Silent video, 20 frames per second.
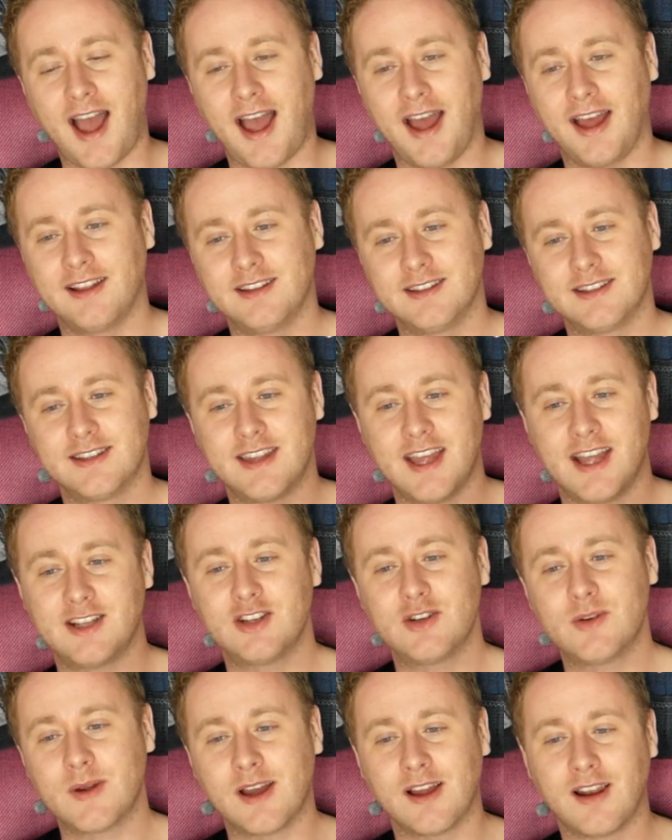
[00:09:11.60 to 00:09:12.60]
And
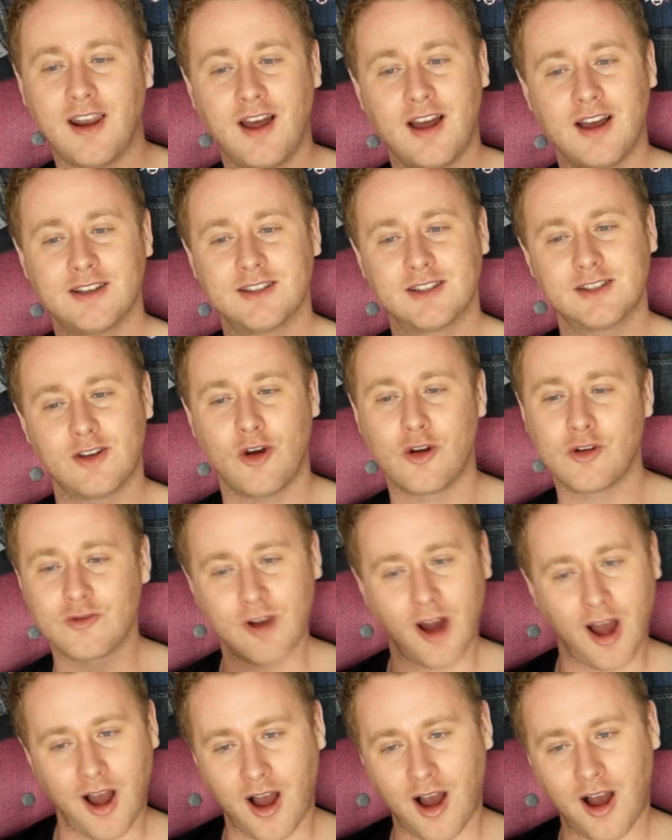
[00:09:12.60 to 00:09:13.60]
they're doing a last
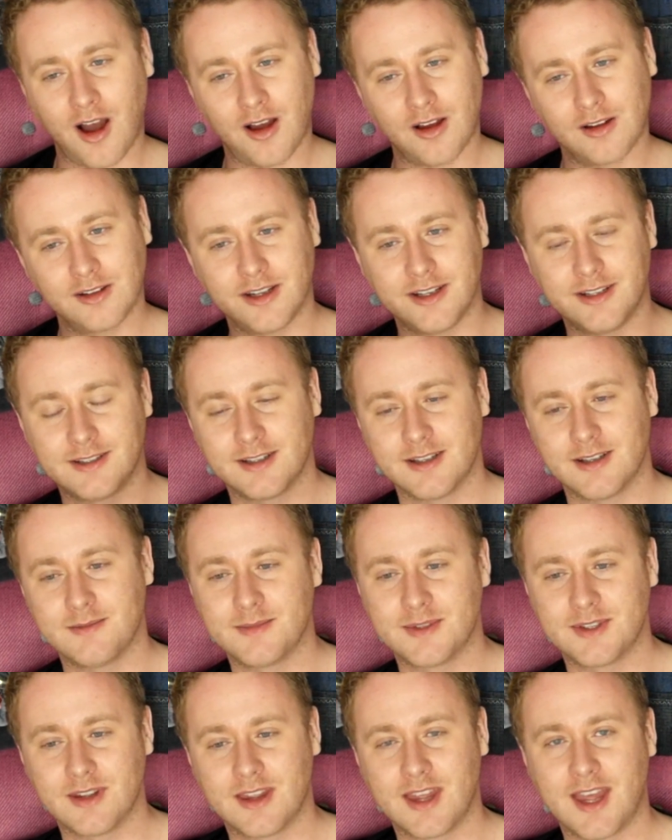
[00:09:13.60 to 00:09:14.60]
hurrah in
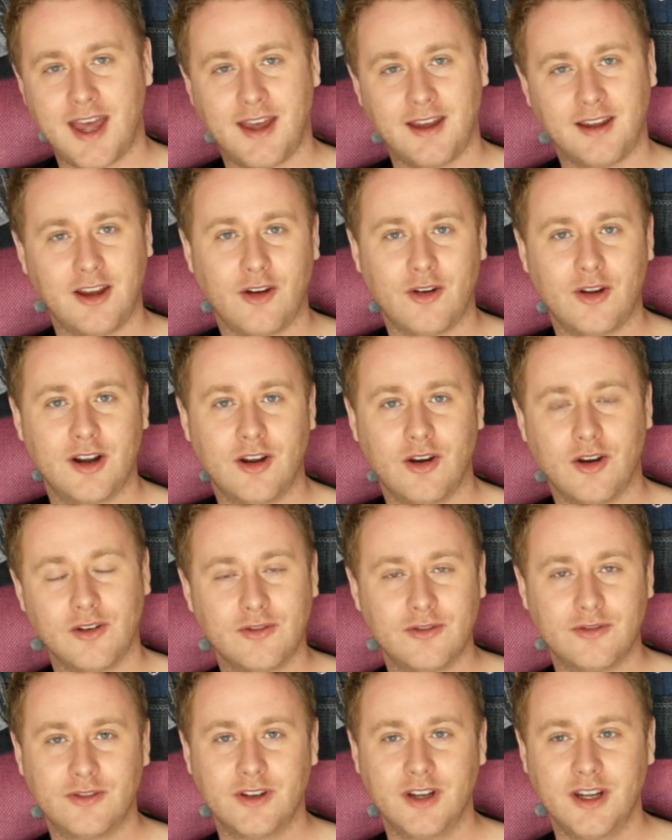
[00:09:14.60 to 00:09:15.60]
terms of their going
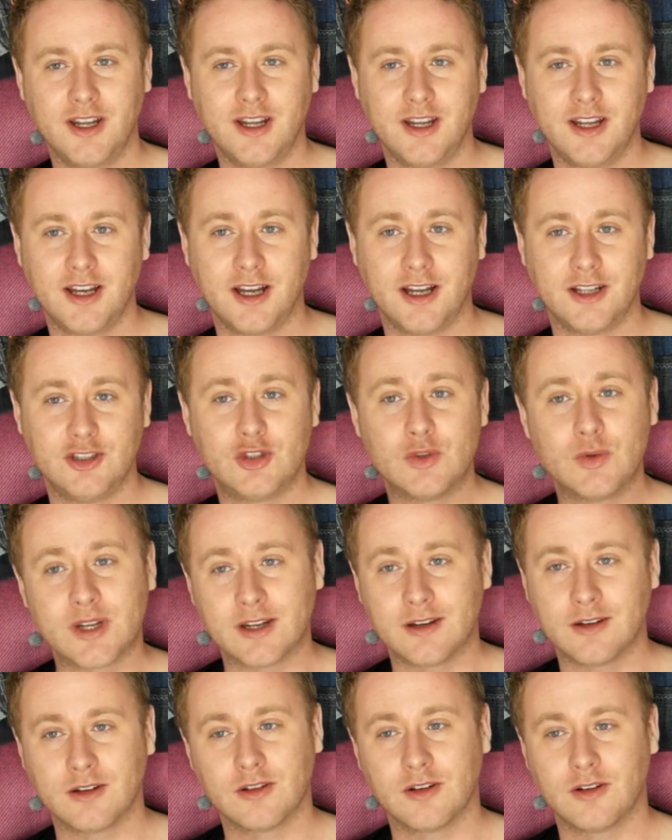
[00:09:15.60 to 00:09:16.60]
off and
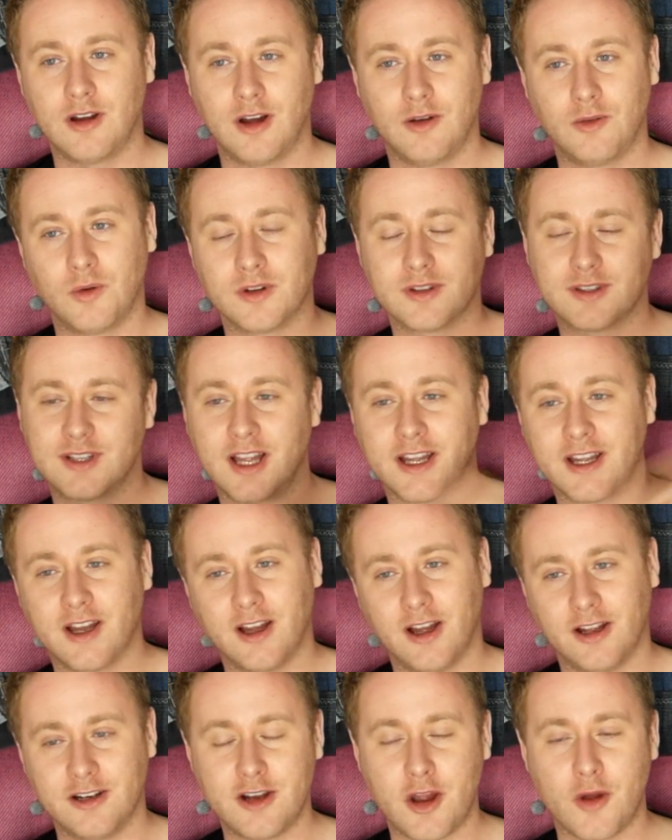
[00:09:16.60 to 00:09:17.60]
doing what's
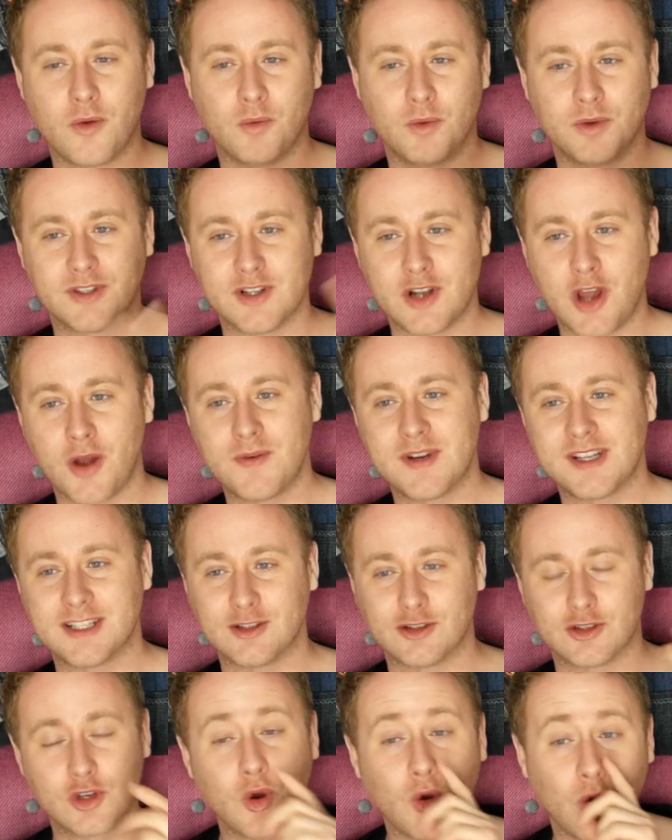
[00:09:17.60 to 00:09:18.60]
like was known
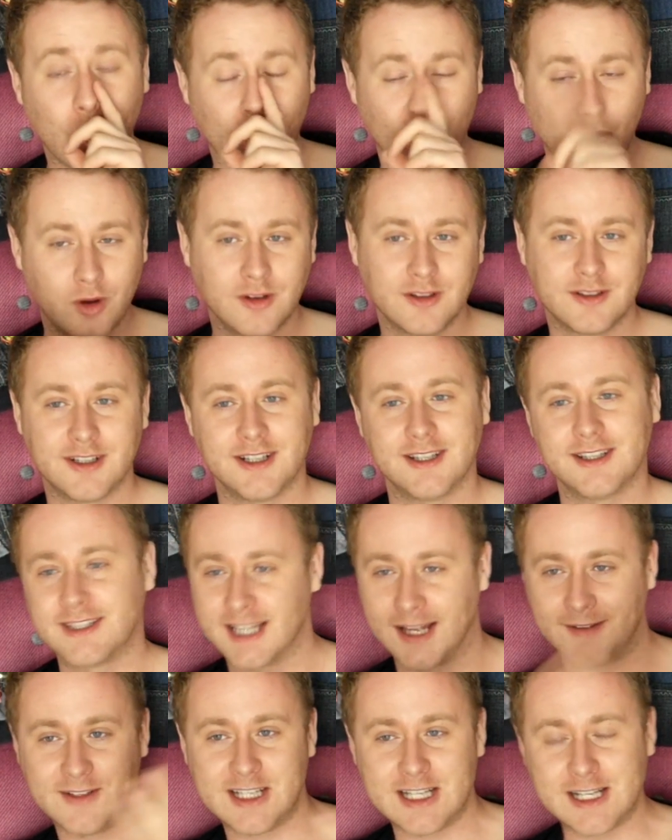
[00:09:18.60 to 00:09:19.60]
as a tour in
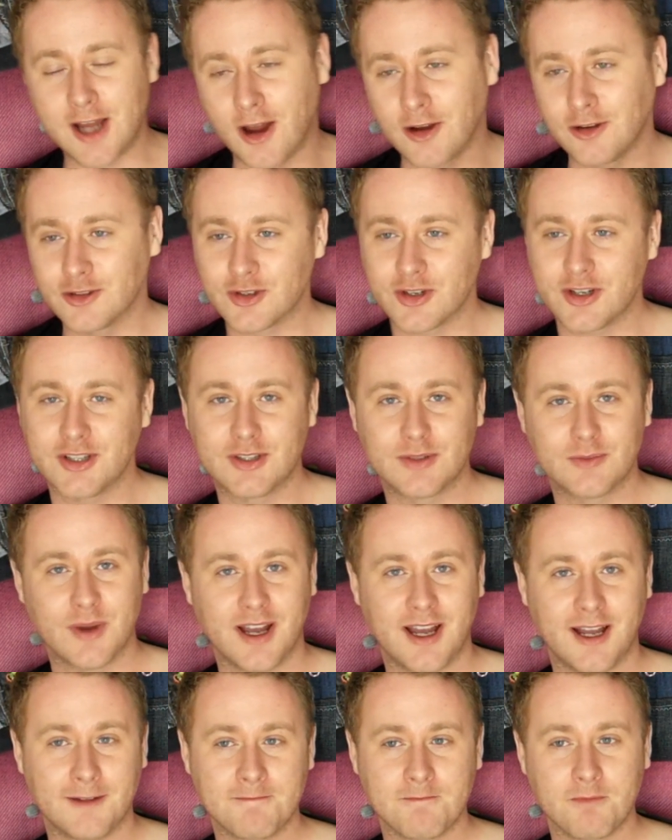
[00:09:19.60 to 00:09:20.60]
the 1700s,
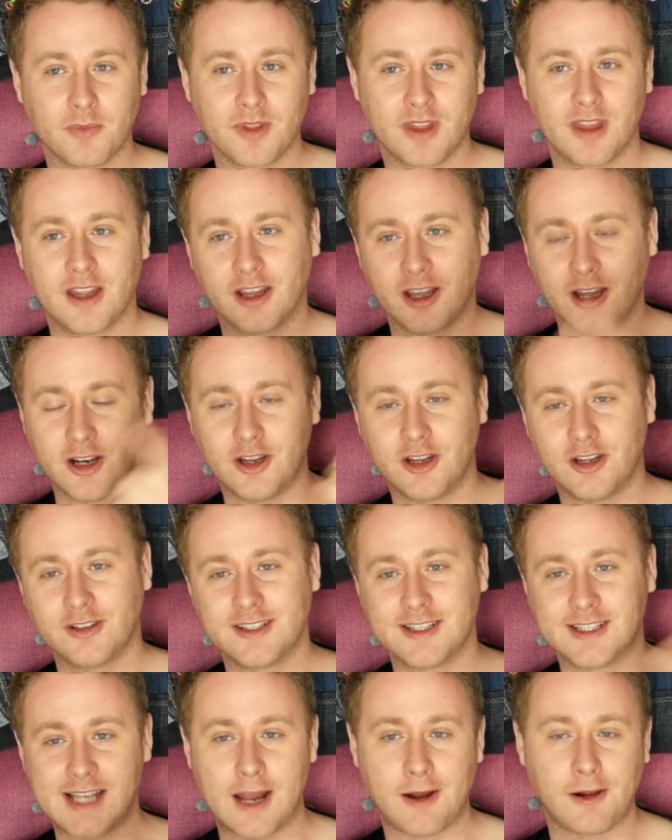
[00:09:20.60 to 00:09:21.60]
where they're
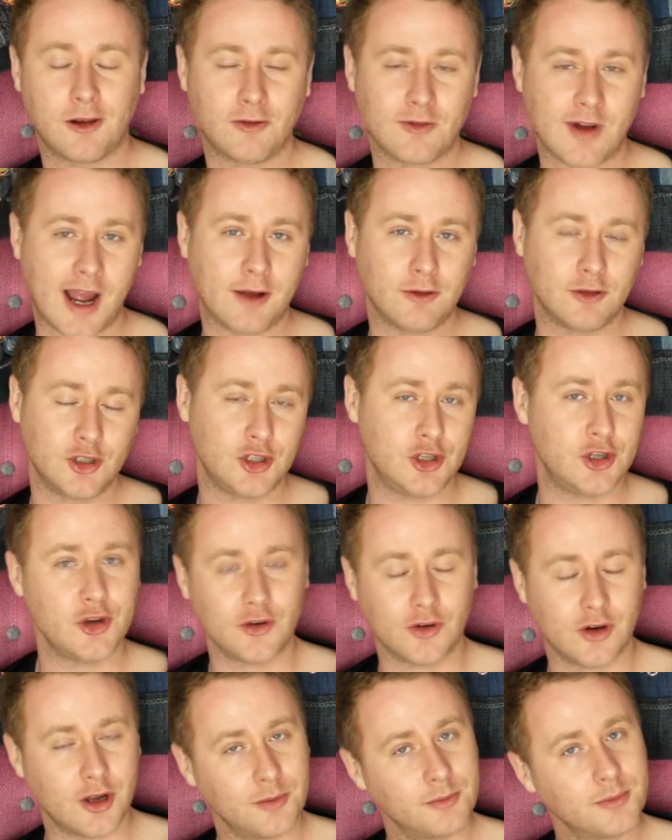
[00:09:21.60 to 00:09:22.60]
gonna sail around
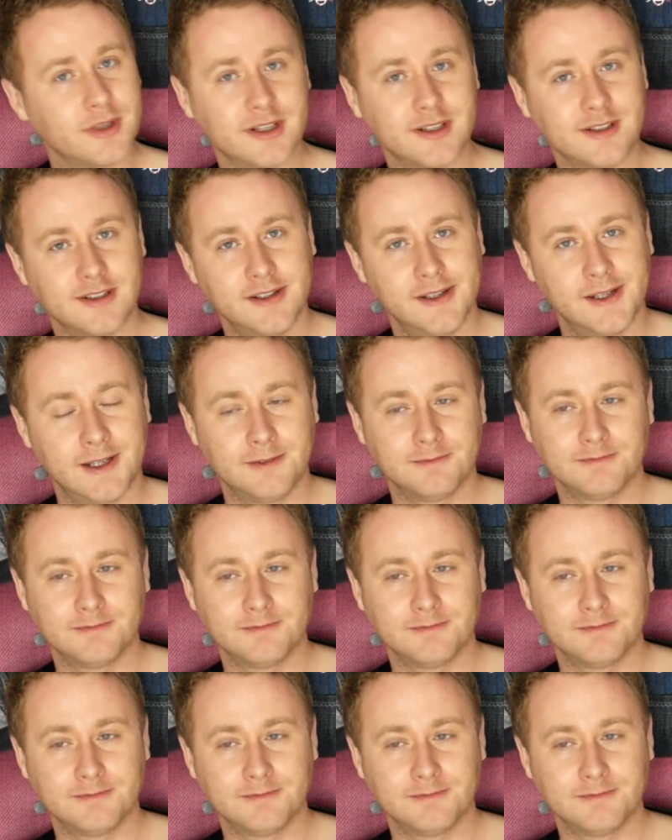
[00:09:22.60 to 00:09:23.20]
Europe and